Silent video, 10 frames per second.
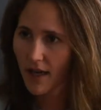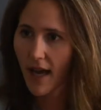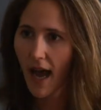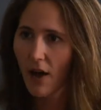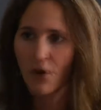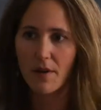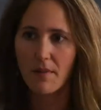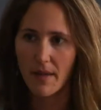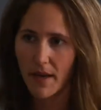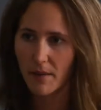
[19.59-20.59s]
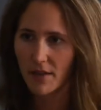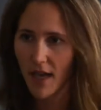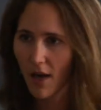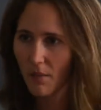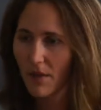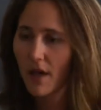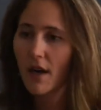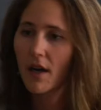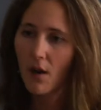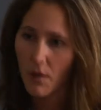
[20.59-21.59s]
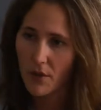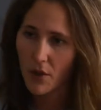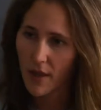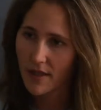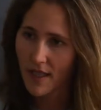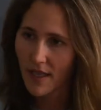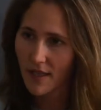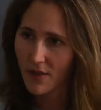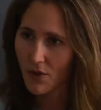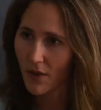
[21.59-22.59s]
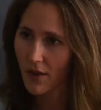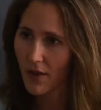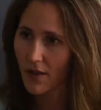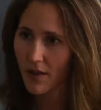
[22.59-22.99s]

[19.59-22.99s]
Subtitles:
and how it might be able to help a woman who has an eating disorder.